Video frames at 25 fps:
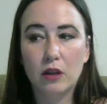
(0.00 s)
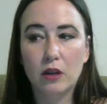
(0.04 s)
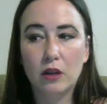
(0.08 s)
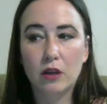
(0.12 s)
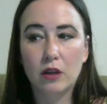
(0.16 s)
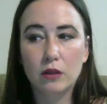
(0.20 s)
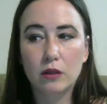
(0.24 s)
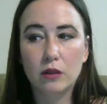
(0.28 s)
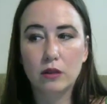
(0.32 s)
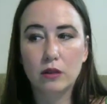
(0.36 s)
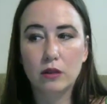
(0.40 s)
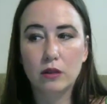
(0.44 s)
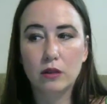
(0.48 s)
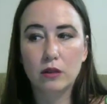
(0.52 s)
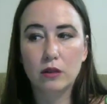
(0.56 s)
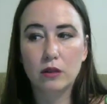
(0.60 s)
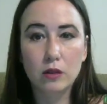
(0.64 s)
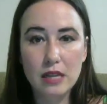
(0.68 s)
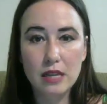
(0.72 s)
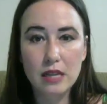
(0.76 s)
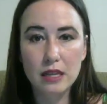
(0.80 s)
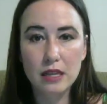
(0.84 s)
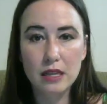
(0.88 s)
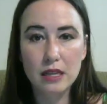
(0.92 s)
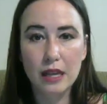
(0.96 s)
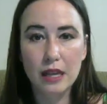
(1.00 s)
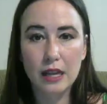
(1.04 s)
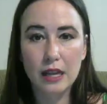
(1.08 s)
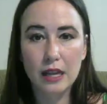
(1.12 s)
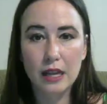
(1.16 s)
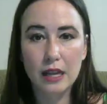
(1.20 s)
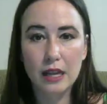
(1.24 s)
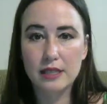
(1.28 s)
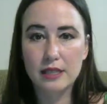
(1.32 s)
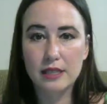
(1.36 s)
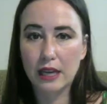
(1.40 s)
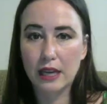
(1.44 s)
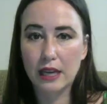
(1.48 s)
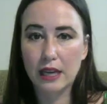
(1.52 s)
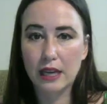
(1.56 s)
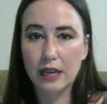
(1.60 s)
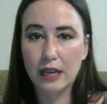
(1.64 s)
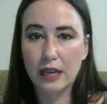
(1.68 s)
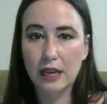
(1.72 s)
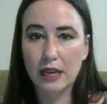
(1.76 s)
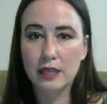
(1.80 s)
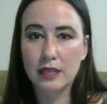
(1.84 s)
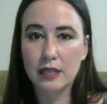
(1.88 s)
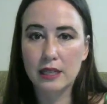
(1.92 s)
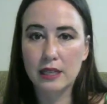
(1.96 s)
Google doesn't like to get
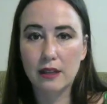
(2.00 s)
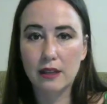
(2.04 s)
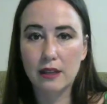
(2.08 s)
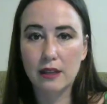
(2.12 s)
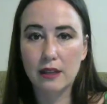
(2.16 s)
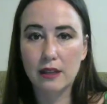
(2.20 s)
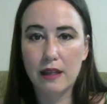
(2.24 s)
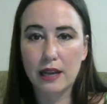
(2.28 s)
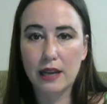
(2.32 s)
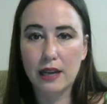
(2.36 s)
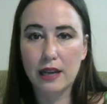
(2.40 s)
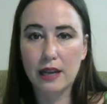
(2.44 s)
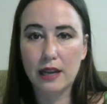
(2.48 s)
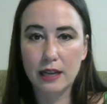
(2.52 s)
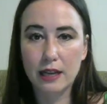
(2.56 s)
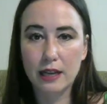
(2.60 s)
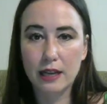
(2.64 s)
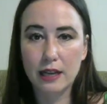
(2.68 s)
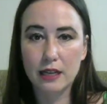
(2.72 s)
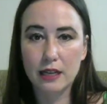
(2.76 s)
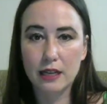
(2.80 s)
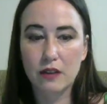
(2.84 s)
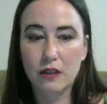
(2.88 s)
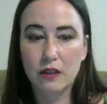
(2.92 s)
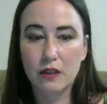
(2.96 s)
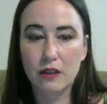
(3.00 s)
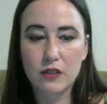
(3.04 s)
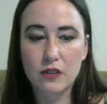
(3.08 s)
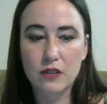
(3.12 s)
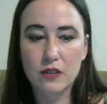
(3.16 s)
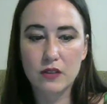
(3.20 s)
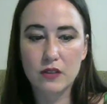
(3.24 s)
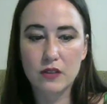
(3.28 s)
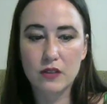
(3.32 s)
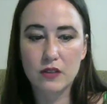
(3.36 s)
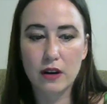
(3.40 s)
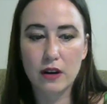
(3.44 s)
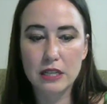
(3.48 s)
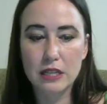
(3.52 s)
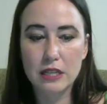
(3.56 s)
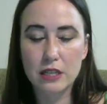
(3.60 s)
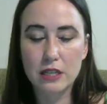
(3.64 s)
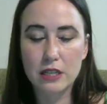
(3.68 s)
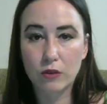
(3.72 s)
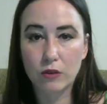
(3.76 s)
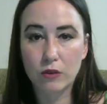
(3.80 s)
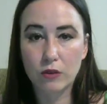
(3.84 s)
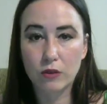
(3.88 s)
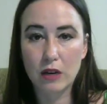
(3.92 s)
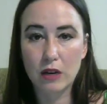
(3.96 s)
into that kind of stuff as far as,
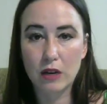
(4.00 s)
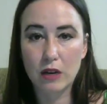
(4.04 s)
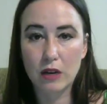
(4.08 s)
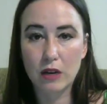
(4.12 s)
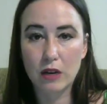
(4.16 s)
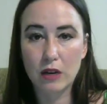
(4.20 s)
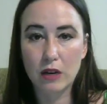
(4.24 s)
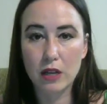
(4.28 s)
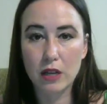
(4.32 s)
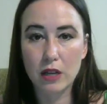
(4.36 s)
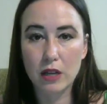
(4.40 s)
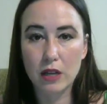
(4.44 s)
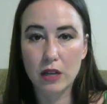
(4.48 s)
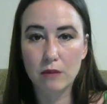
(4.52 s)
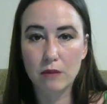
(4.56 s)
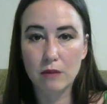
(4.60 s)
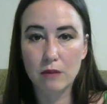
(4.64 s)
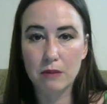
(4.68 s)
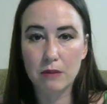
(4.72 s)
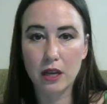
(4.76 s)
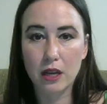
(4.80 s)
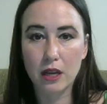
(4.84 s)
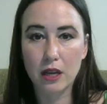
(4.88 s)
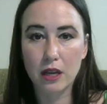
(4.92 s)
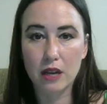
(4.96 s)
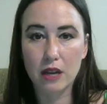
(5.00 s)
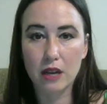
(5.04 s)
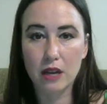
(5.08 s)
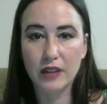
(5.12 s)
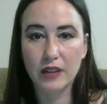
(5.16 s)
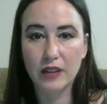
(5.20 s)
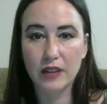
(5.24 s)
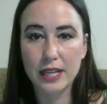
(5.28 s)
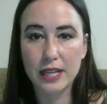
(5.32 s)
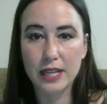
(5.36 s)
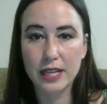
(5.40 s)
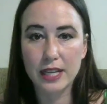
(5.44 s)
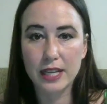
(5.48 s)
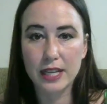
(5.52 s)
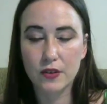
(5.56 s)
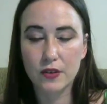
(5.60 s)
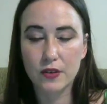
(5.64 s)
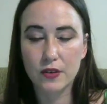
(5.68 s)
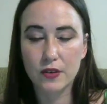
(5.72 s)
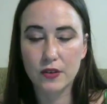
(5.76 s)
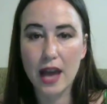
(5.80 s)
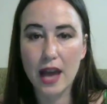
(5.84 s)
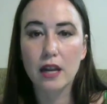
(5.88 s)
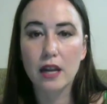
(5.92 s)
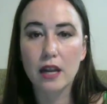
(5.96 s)
they don't want you to make money off of ads for
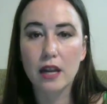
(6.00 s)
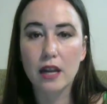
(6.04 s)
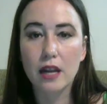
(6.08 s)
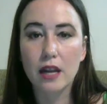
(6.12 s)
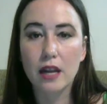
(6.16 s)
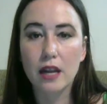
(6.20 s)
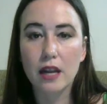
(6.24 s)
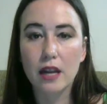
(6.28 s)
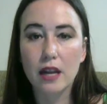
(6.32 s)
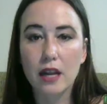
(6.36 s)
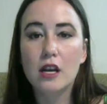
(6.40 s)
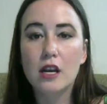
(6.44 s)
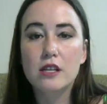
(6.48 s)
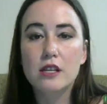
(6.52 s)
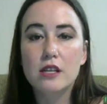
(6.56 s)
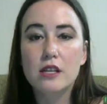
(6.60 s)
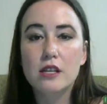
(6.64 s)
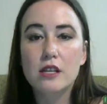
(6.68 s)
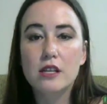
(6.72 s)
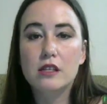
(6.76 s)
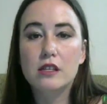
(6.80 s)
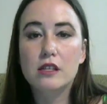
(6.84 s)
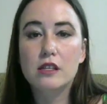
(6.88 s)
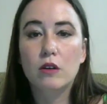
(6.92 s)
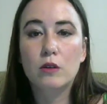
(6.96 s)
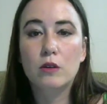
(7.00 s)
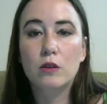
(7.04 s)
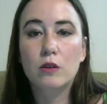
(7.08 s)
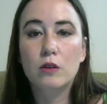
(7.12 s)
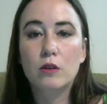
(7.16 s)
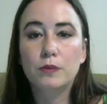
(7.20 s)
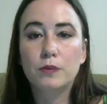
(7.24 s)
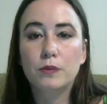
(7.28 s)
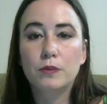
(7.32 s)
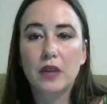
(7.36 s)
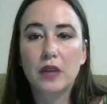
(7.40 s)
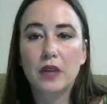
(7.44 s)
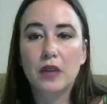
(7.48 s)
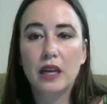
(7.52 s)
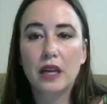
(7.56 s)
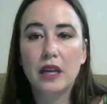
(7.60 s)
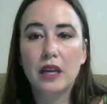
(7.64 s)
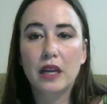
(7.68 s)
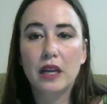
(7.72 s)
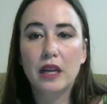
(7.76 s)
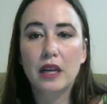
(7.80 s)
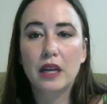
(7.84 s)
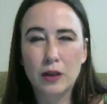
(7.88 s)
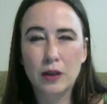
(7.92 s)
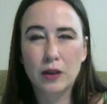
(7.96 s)
that. So,
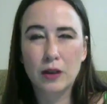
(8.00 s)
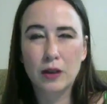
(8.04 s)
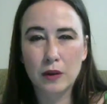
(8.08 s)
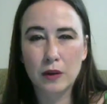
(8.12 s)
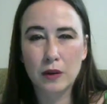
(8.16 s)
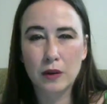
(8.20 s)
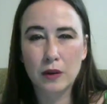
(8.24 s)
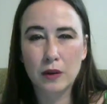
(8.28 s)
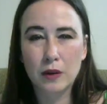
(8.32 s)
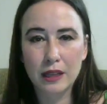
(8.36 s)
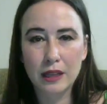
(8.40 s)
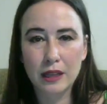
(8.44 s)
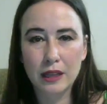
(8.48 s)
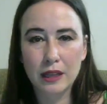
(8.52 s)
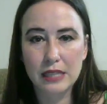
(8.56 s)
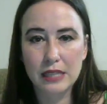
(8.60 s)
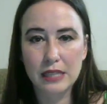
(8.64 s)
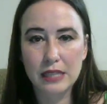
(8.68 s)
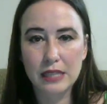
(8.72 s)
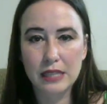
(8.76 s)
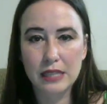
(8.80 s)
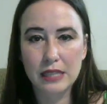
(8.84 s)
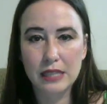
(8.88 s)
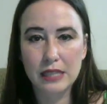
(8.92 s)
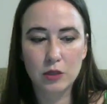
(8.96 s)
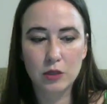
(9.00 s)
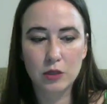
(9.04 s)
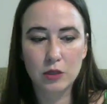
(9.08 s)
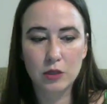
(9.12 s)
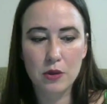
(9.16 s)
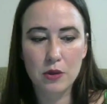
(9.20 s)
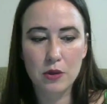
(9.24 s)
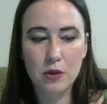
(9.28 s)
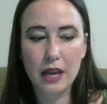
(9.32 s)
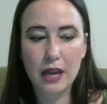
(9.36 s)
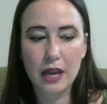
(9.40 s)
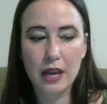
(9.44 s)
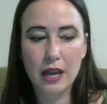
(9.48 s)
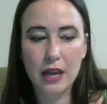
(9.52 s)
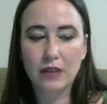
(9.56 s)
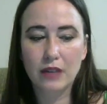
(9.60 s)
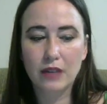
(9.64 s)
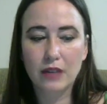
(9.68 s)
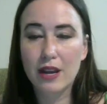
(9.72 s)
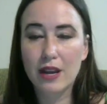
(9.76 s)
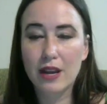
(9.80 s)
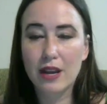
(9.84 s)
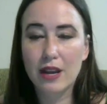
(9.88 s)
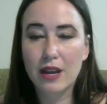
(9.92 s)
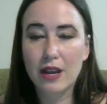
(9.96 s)
and, I think it just has to do with the kind of
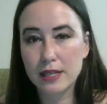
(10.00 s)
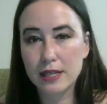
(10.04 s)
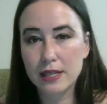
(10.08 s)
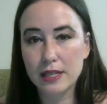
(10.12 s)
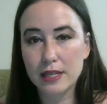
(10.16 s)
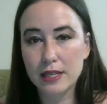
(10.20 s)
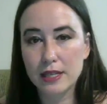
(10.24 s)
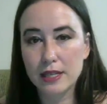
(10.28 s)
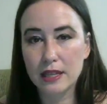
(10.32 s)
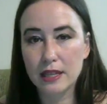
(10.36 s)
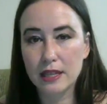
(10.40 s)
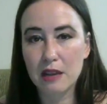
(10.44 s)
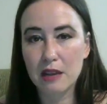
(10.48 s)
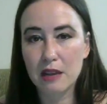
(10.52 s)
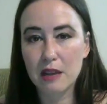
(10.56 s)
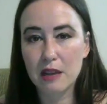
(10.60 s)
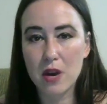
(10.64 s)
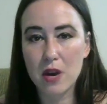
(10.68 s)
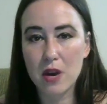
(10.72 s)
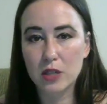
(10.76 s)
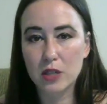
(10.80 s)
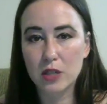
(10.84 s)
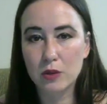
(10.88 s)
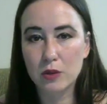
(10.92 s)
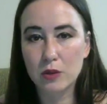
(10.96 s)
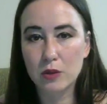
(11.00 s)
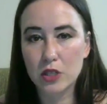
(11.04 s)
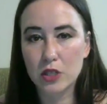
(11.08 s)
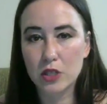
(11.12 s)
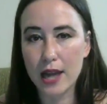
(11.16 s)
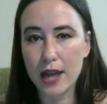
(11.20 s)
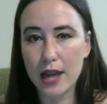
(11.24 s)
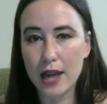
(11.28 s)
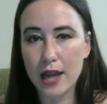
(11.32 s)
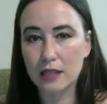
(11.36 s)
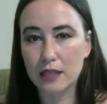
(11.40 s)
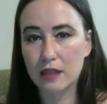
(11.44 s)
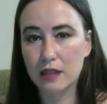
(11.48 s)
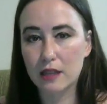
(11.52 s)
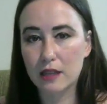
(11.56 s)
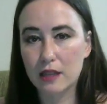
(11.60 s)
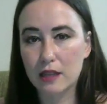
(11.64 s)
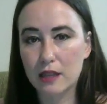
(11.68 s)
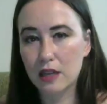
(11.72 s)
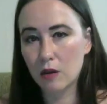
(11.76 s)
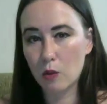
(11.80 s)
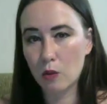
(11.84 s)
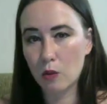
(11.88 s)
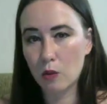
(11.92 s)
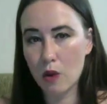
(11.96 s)
advertising they want to attract. They
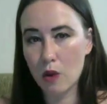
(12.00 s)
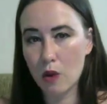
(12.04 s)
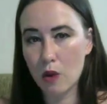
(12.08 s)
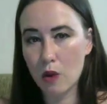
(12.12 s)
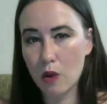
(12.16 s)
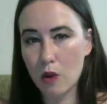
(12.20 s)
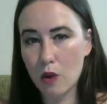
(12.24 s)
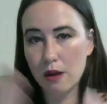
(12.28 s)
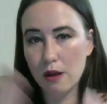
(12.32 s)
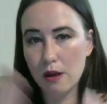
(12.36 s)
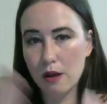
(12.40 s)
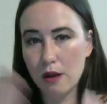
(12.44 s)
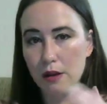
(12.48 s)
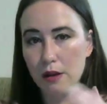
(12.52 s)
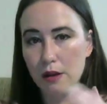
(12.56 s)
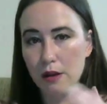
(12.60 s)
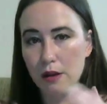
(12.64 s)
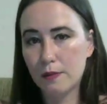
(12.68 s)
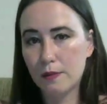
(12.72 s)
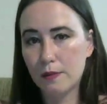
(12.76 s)
don't want to